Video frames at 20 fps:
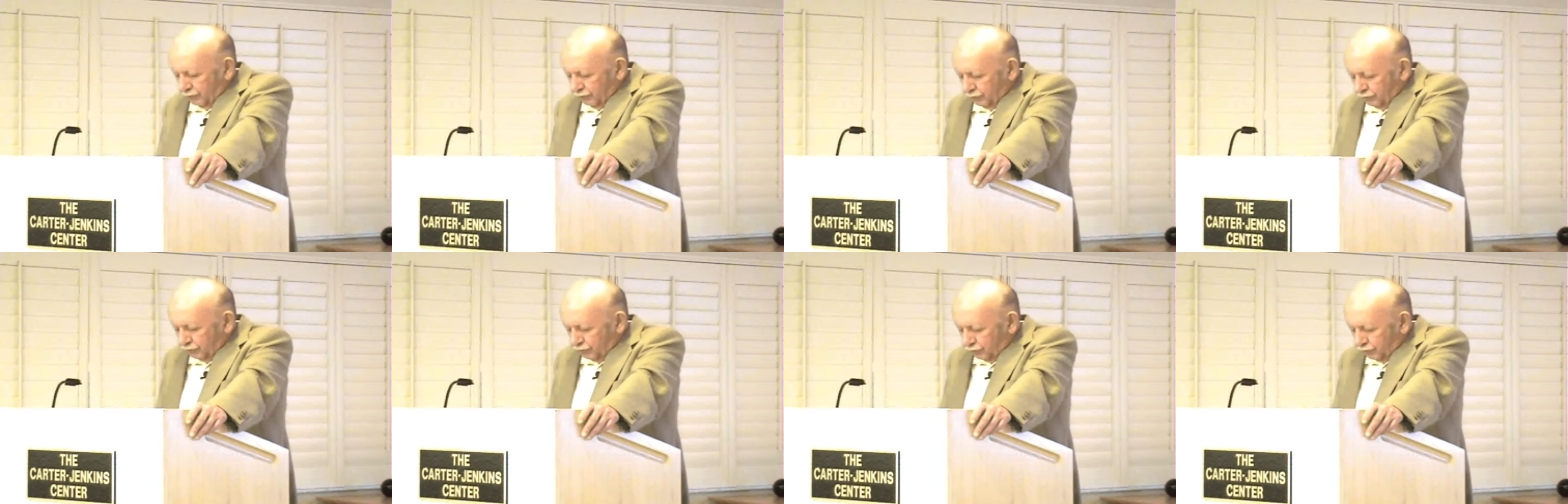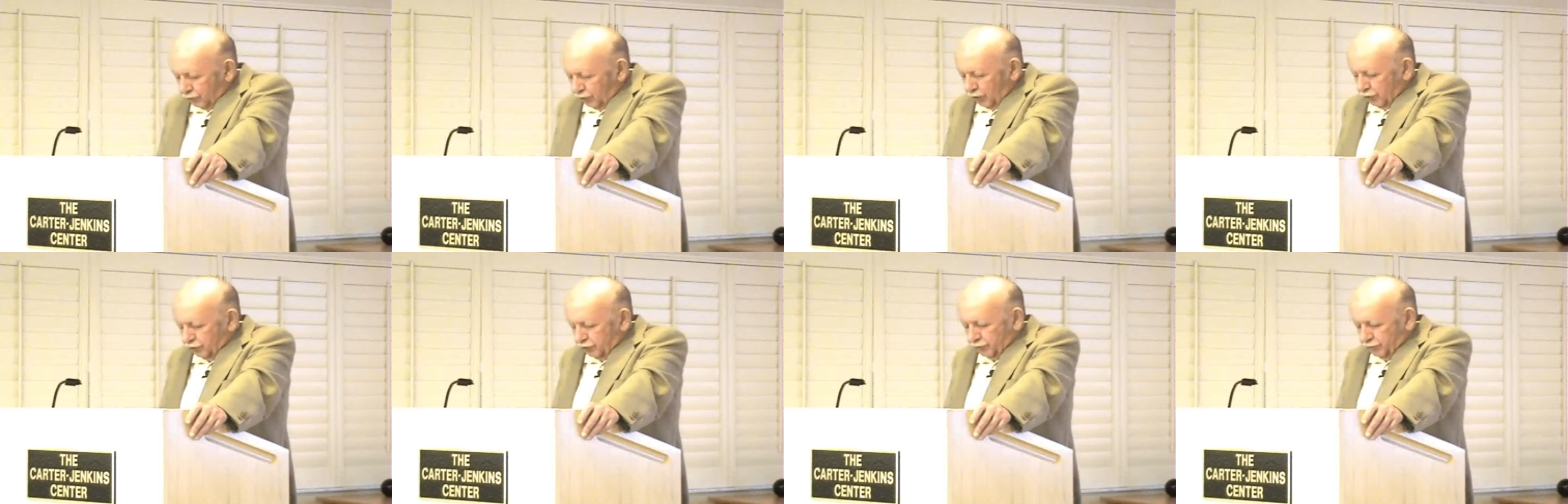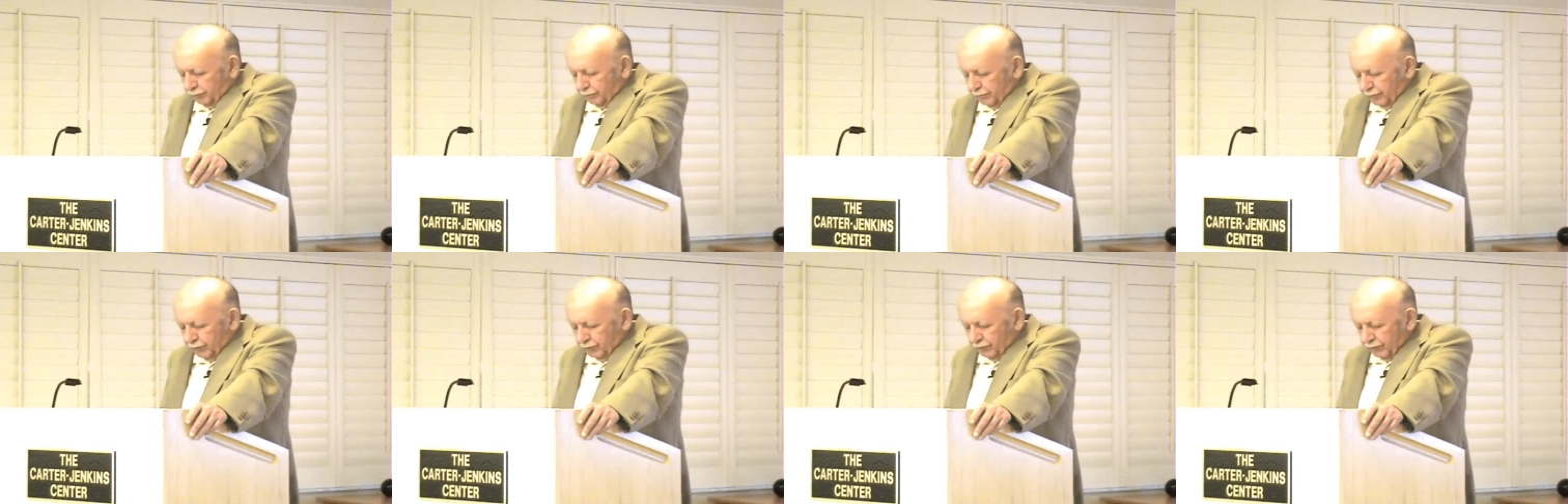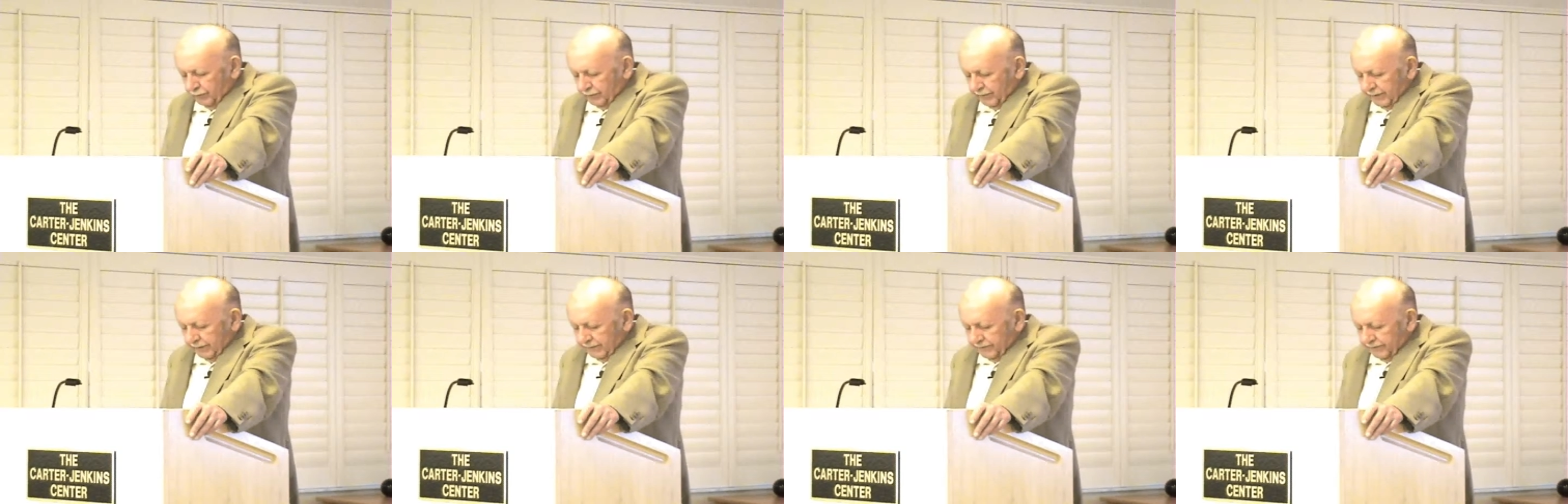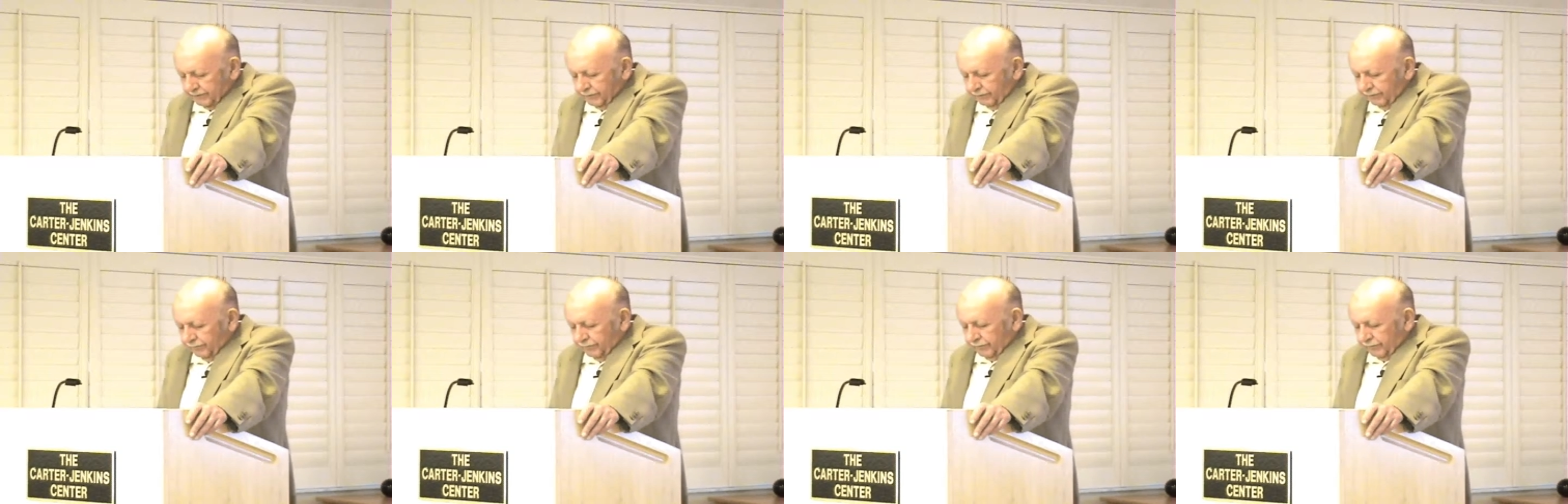of such movements